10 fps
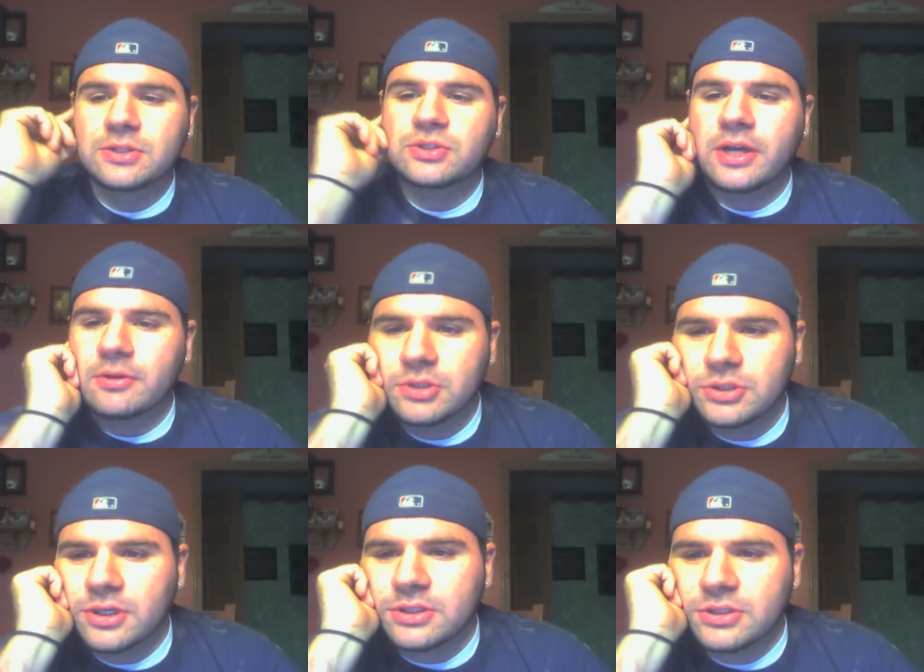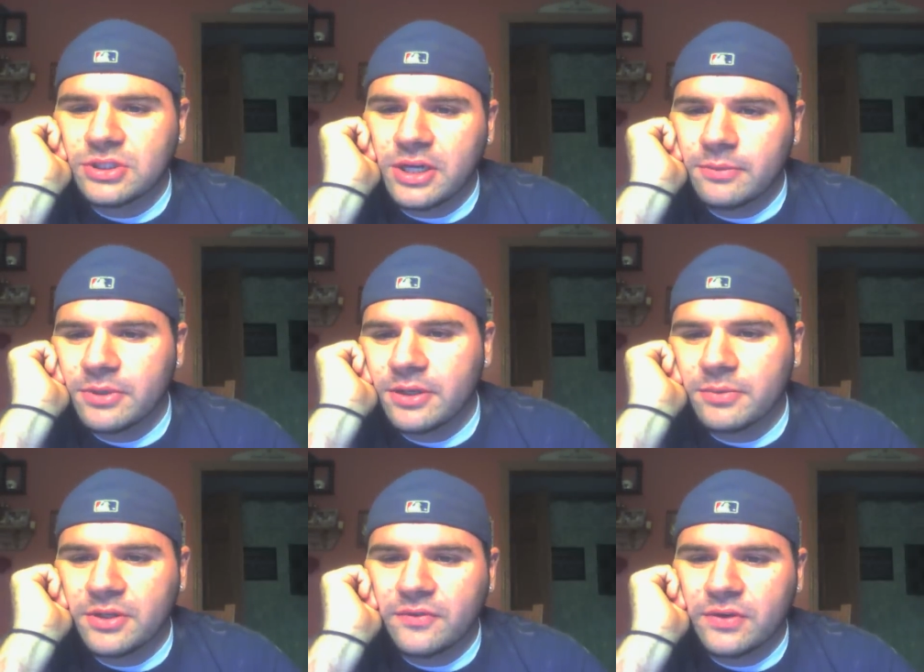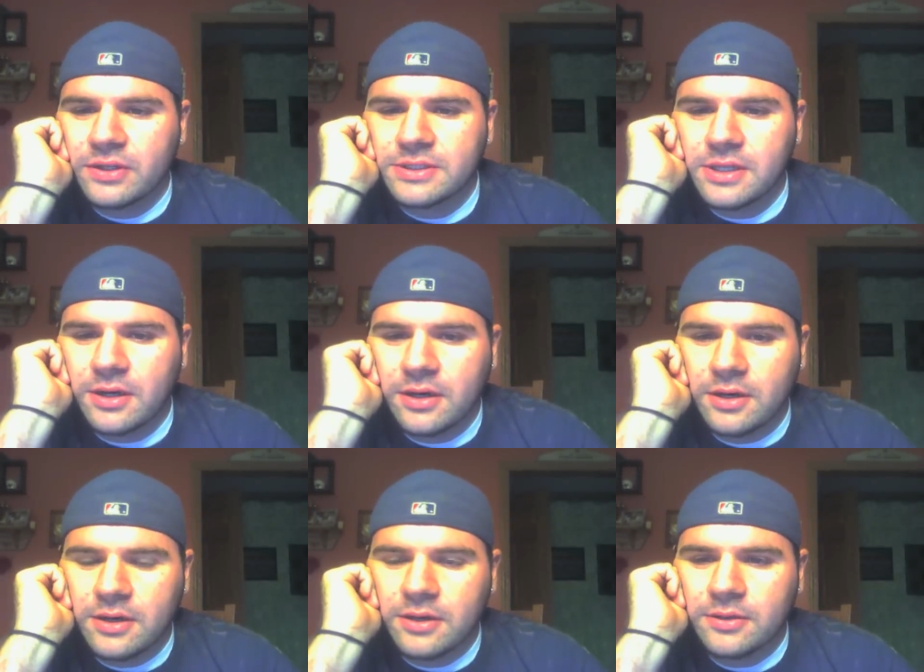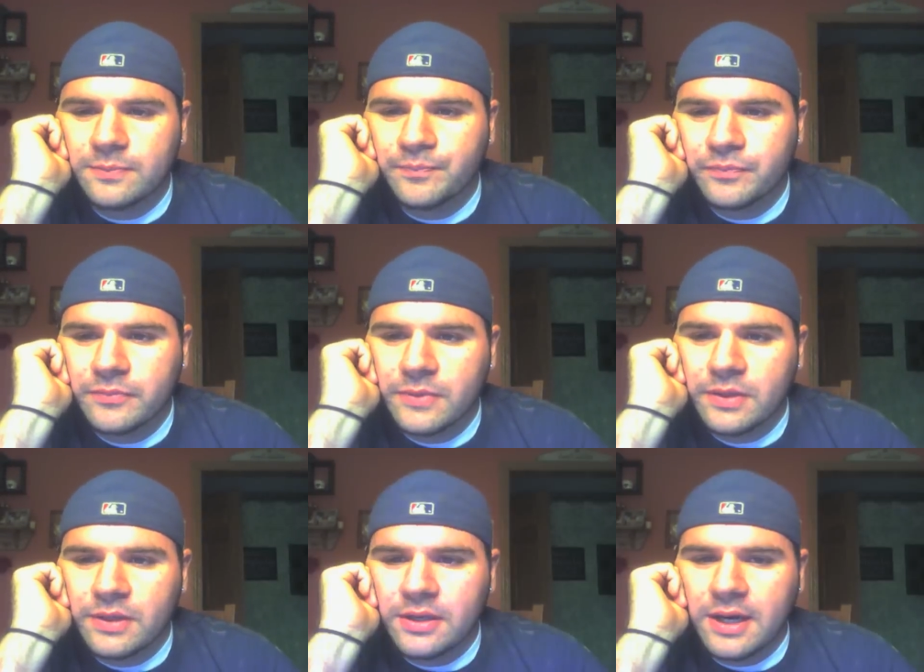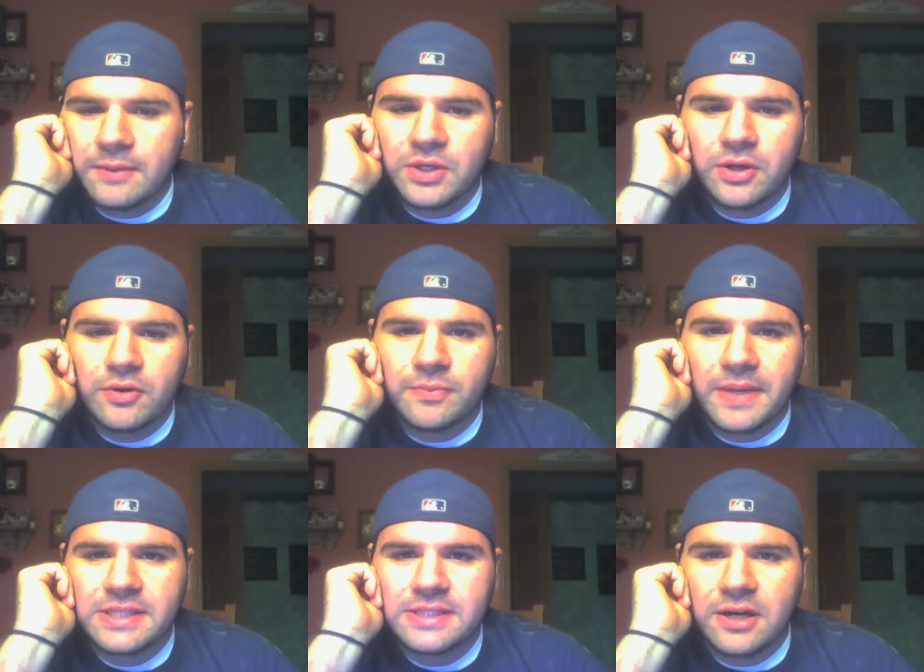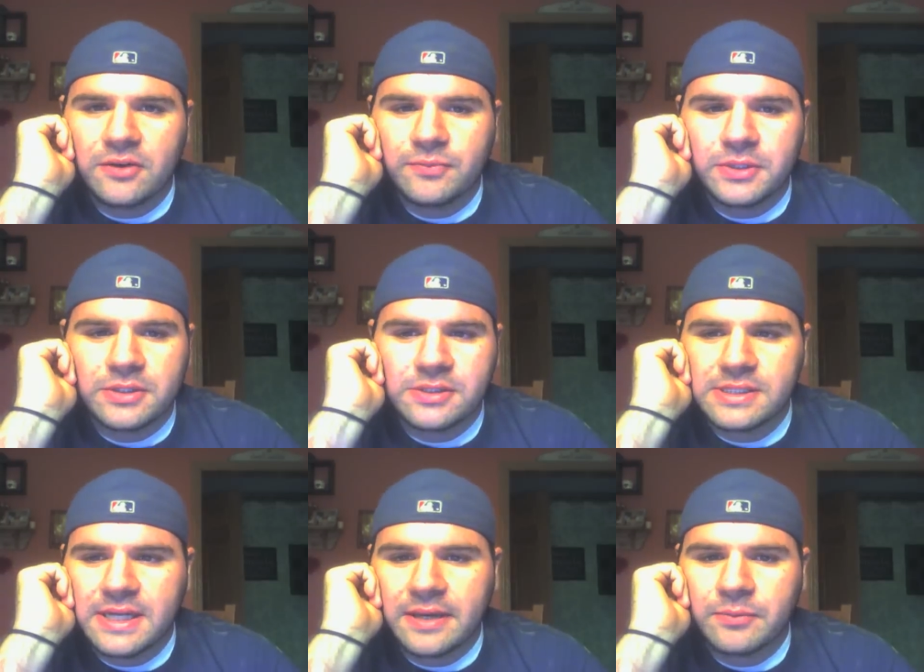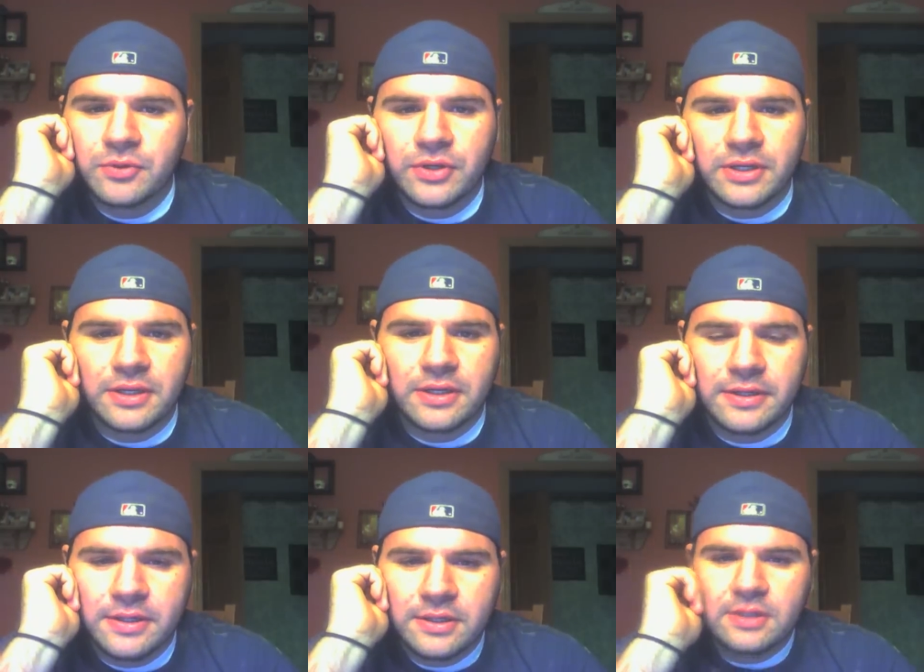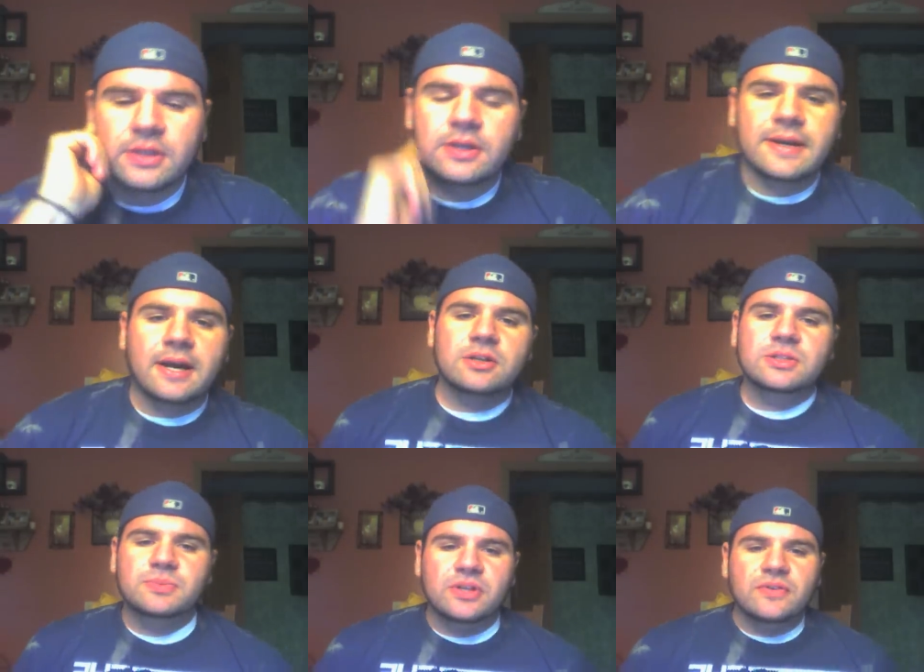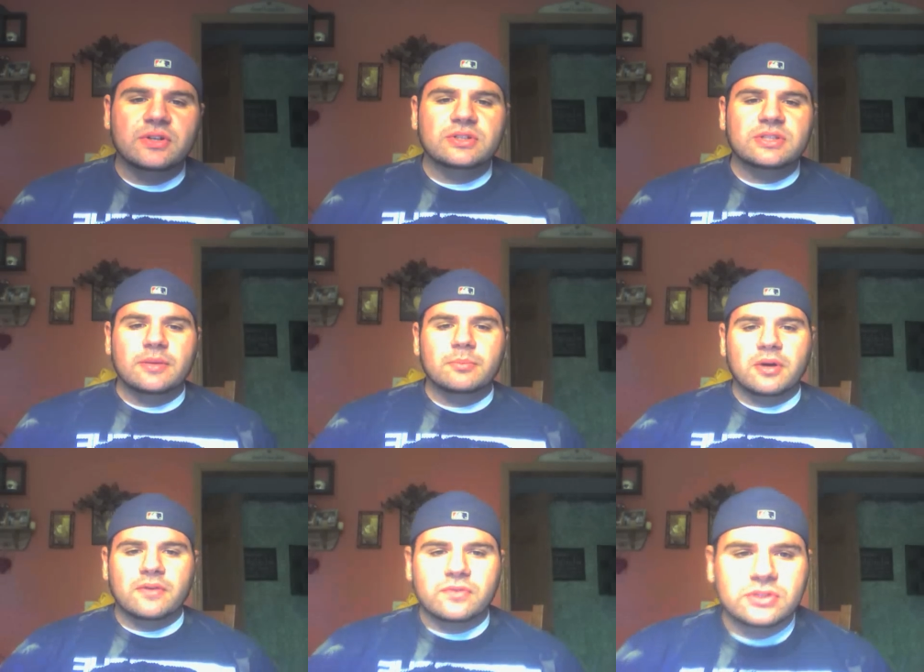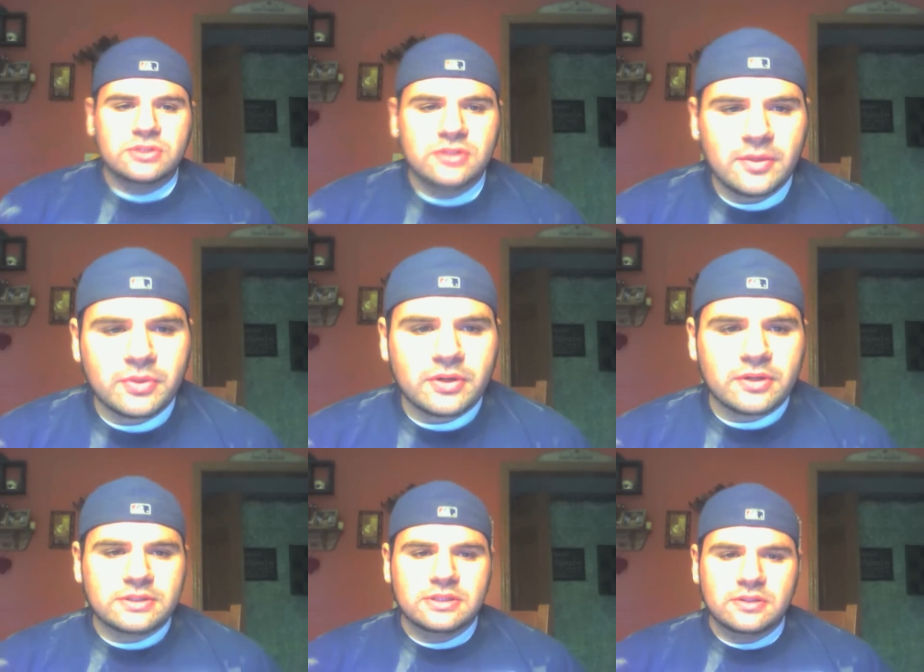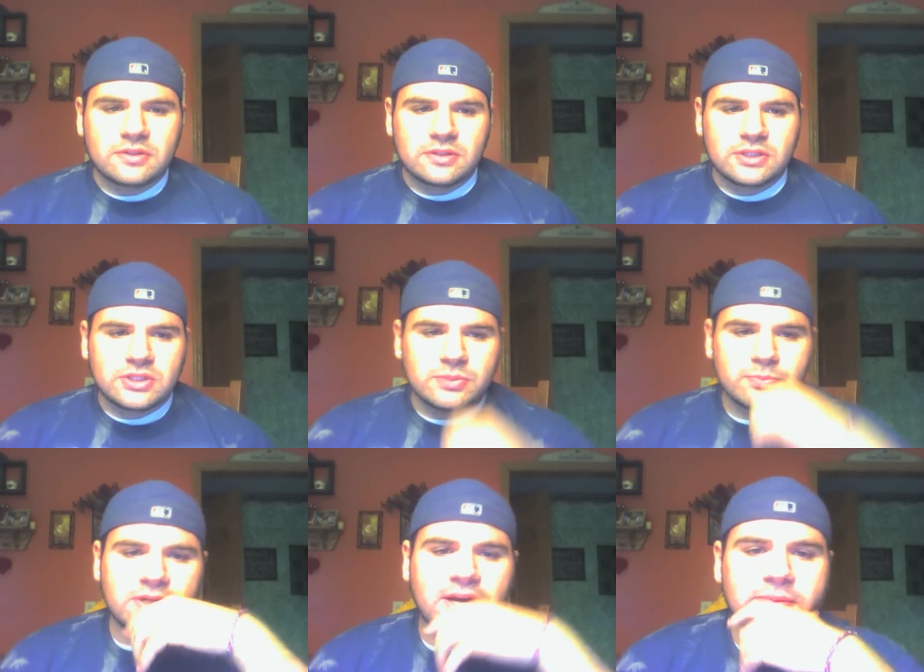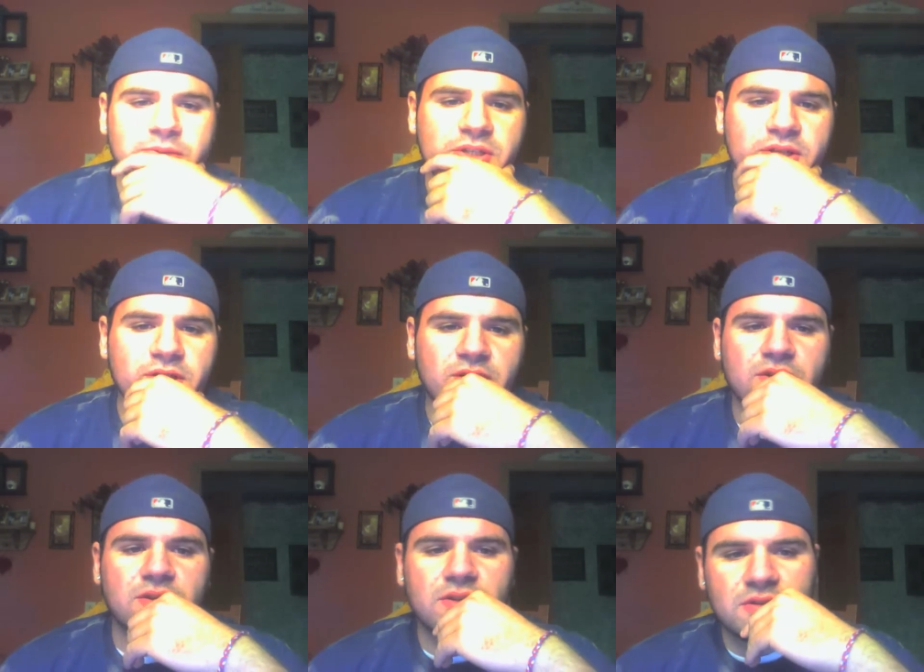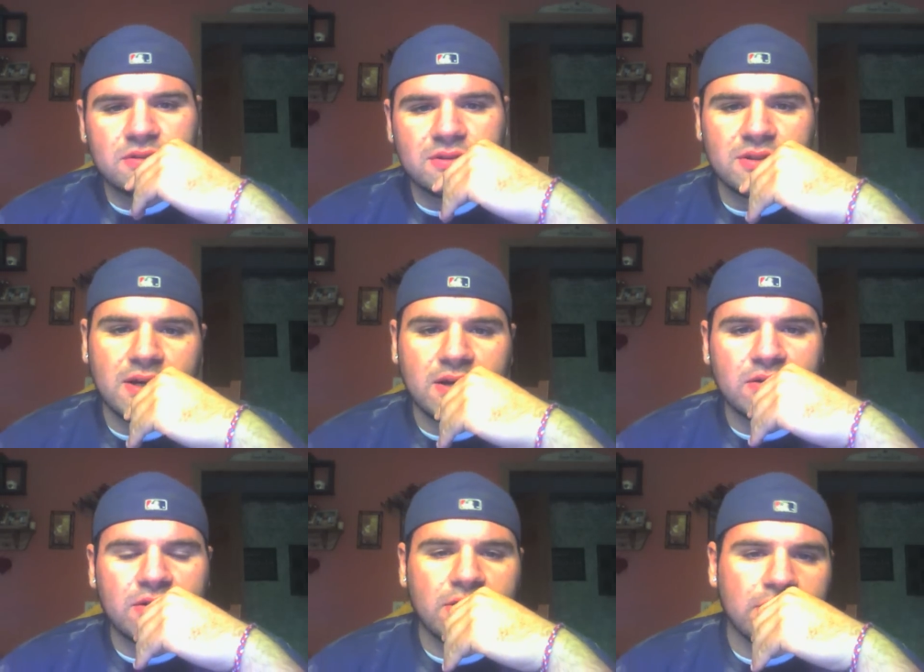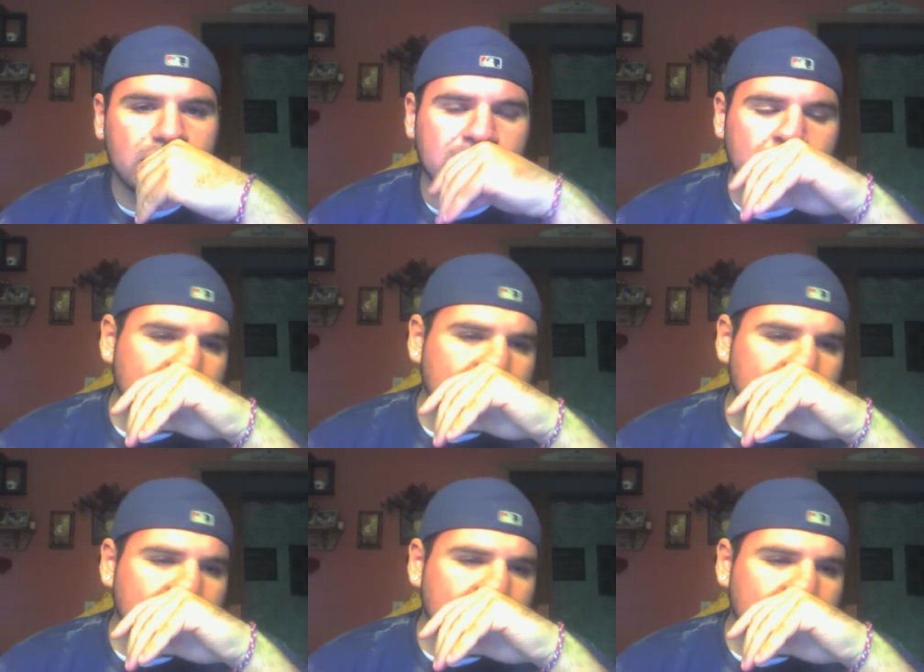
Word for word: In Trent We Trust and Sean Man Beavers. Um, I'm going to go with myself because I'm greedy. Kylan's Believers and Buffalo Snipers. This is probably I don't know.